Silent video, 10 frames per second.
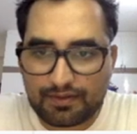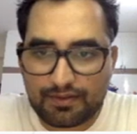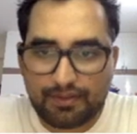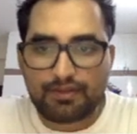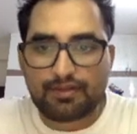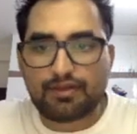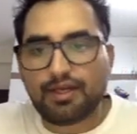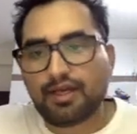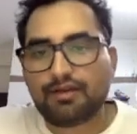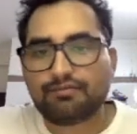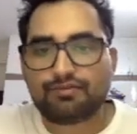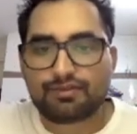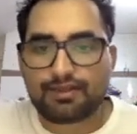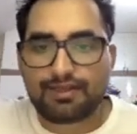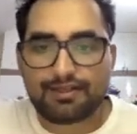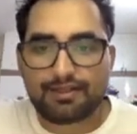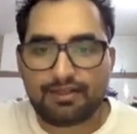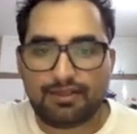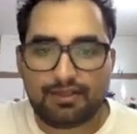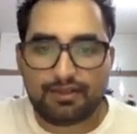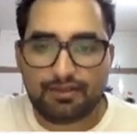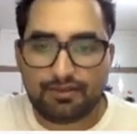here i have to select the